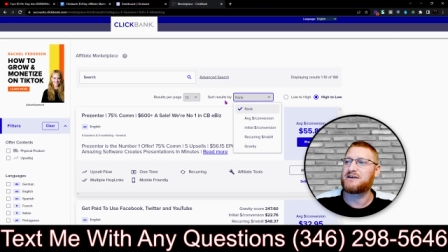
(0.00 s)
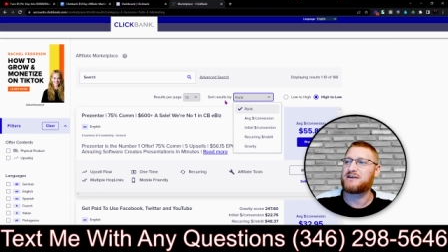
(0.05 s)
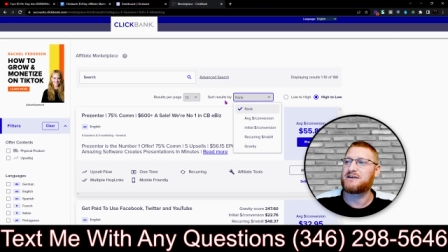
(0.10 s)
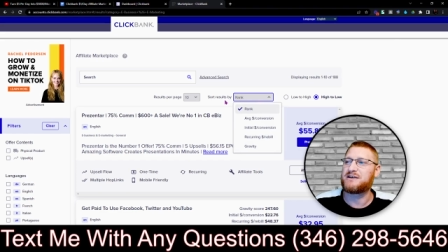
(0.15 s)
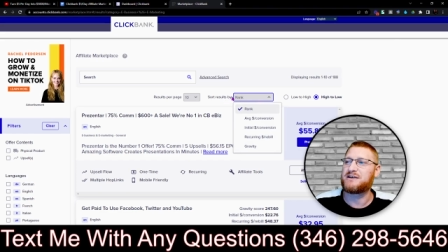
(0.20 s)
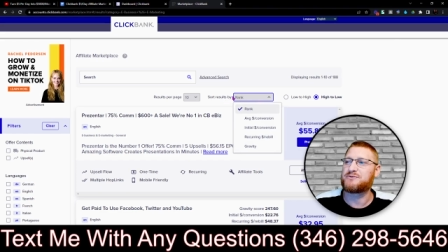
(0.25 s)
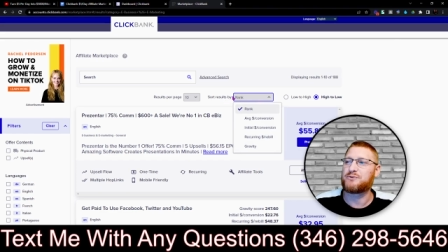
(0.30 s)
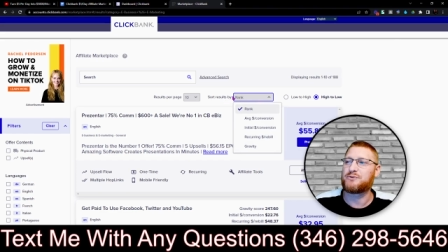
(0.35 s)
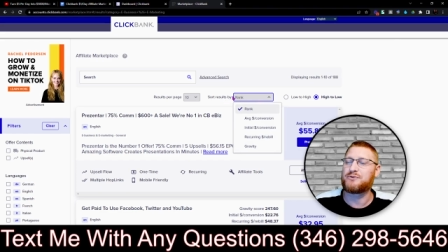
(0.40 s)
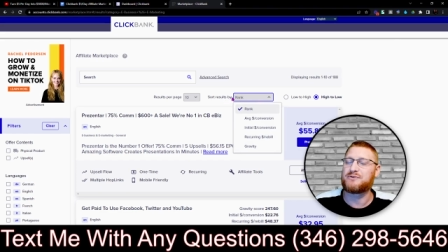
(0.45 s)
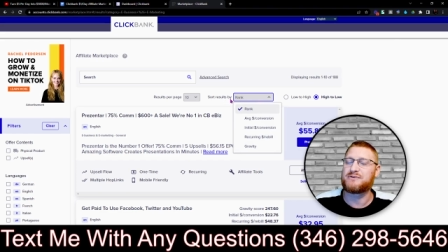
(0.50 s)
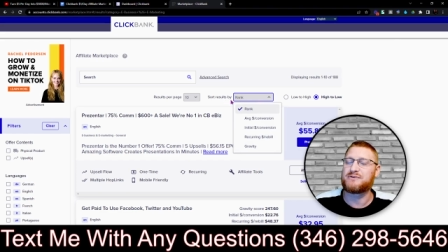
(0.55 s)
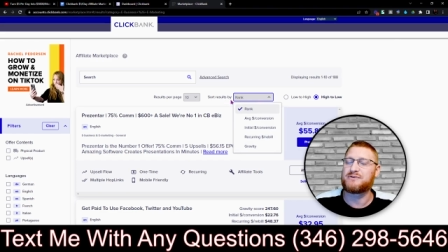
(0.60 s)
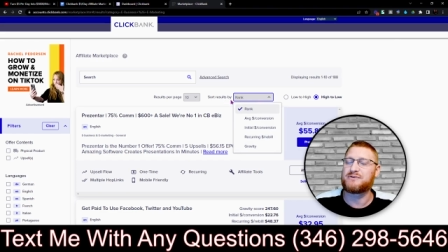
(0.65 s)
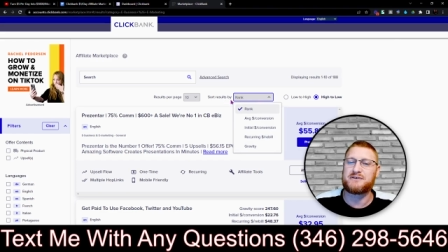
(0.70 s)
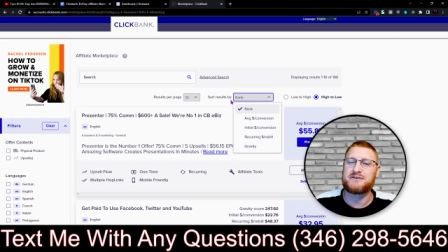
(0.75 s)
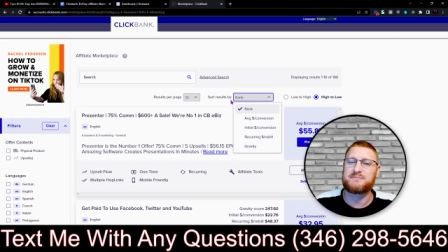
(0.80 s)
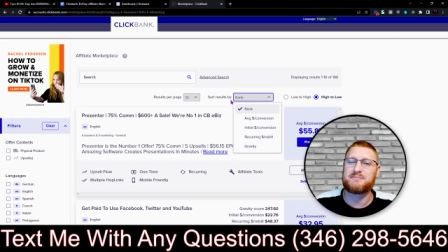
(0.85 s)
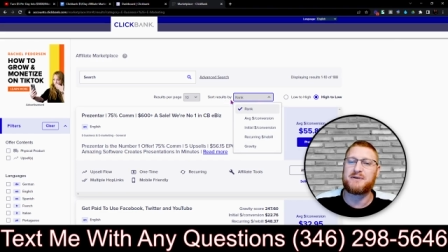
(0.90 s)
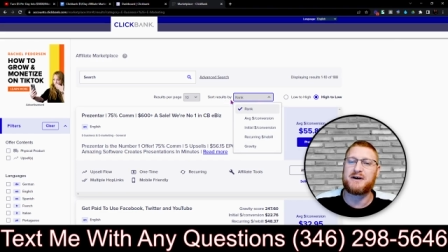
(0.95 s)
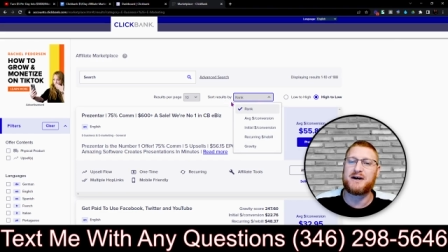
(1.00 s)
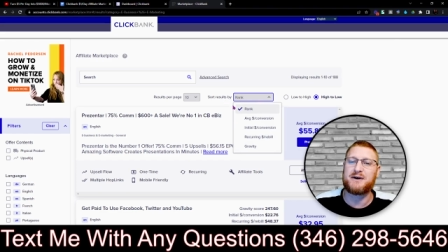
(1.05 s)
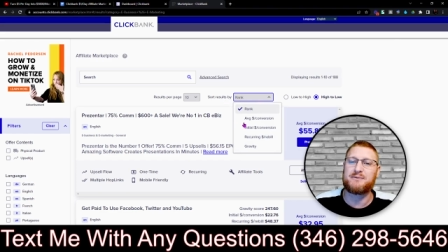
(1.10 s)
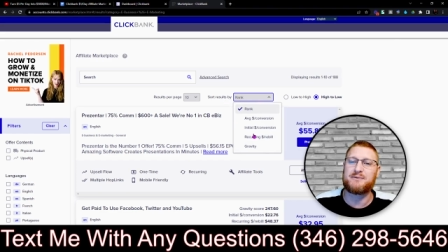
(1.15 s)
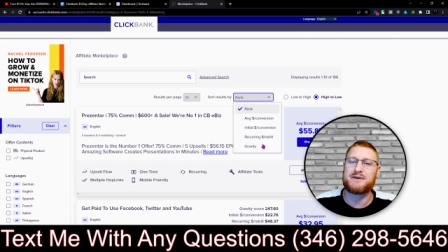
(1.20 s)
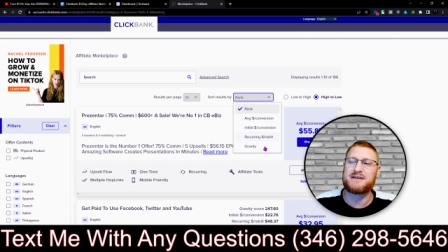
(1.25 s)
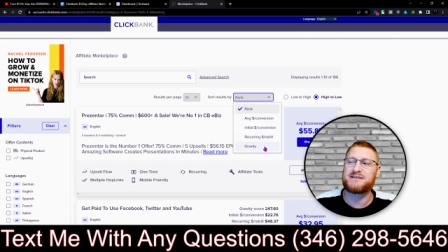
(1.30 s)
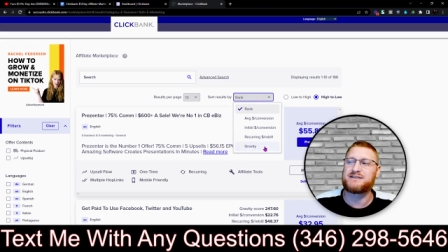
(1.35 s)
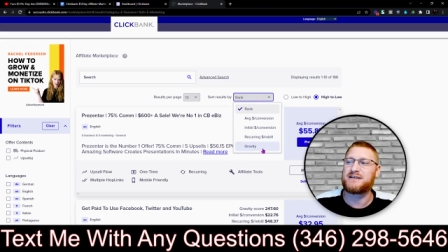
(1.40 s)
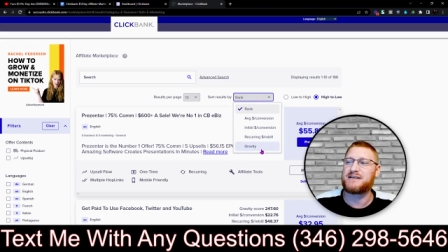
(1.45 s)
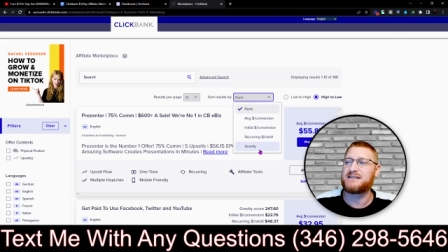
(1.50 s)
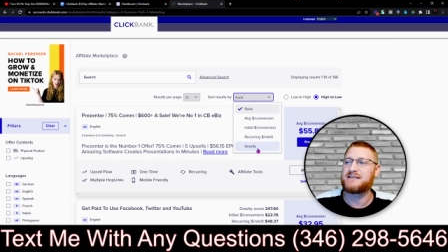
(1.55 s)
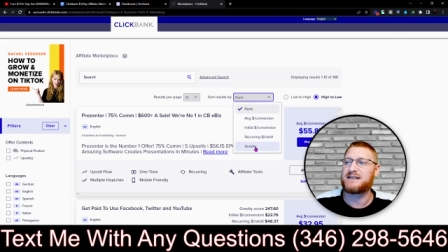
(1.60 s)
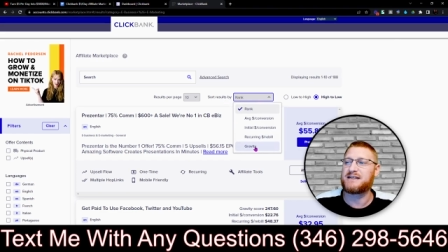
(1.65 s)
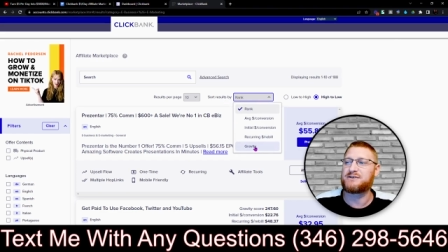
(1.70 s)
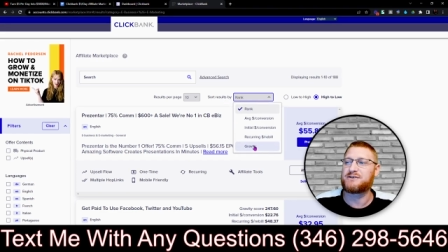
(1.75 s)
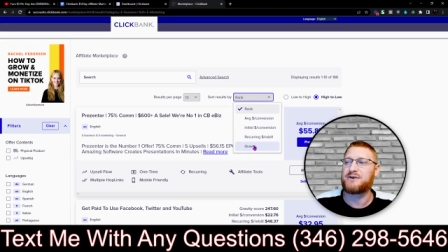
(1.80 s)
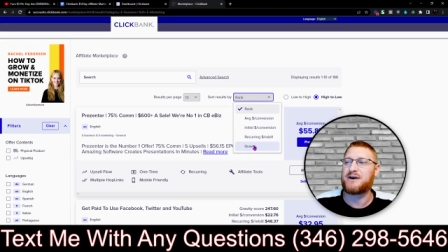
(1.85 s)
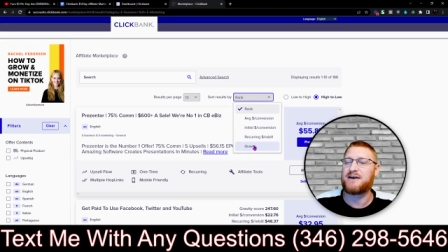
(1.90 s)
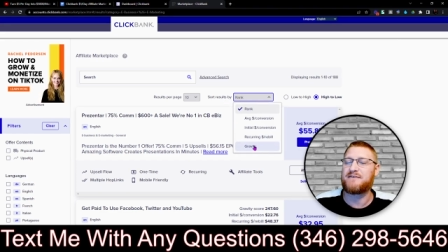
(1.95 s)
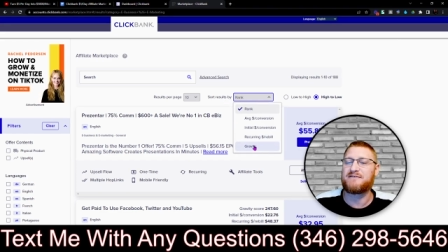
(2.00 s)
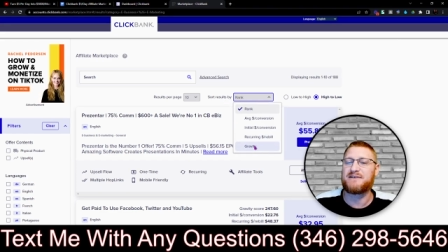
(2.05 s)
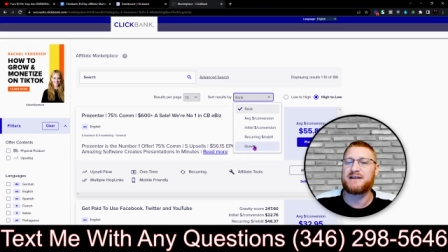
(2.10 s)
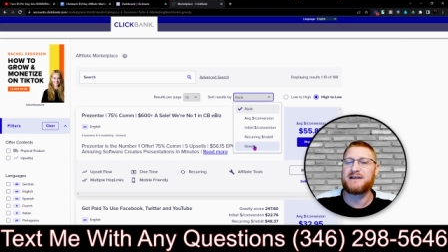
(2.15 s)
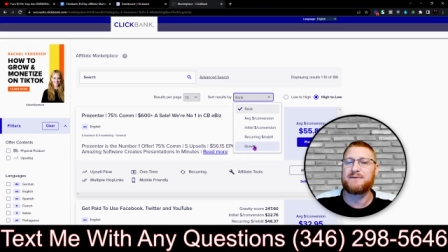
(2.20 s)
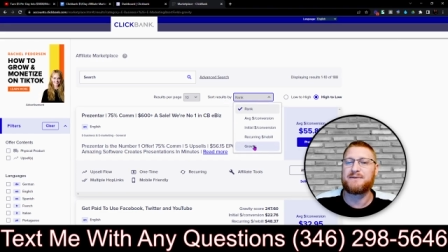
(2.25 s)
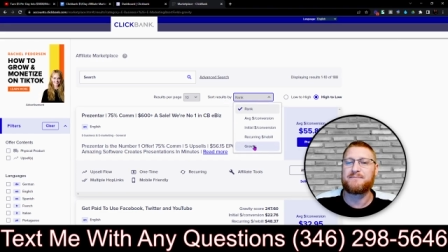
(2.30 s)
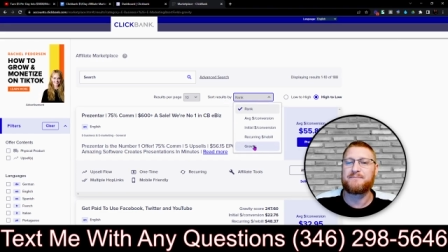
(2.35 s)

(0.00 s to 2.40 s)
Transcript: sort results by, we're gonna change that to gravity.